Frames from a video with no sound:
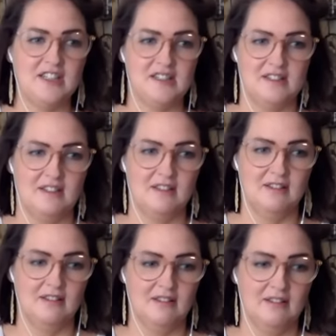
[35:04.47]

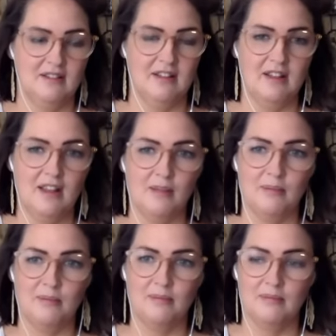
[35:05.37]
doesn't
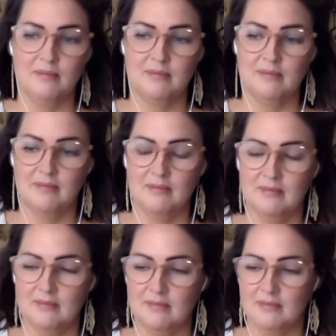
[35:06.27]
um,
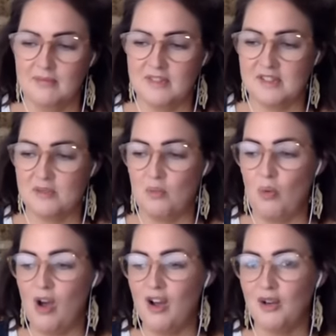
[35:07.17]
doesn't
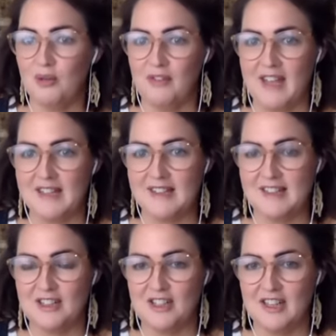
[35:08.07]
work with hand
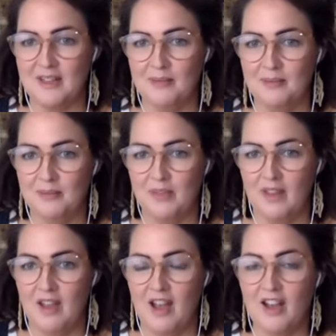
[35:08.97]
stitching.
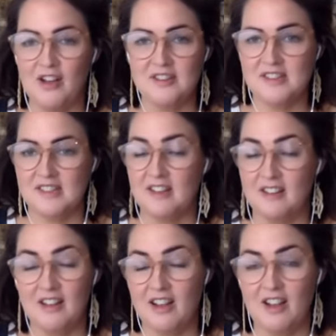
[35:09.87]
I can't sit
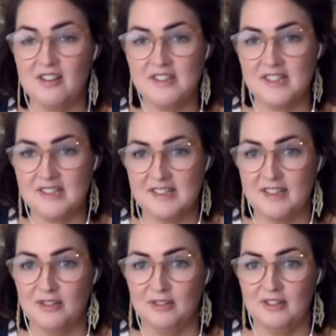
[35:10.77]
I can't sit
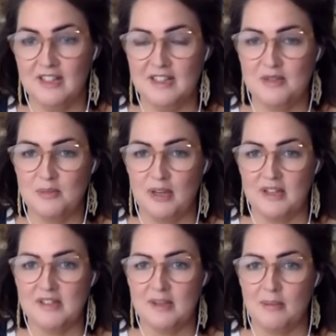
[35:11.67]
still in the spring
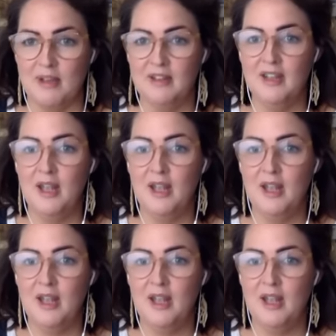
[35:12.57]
and summer.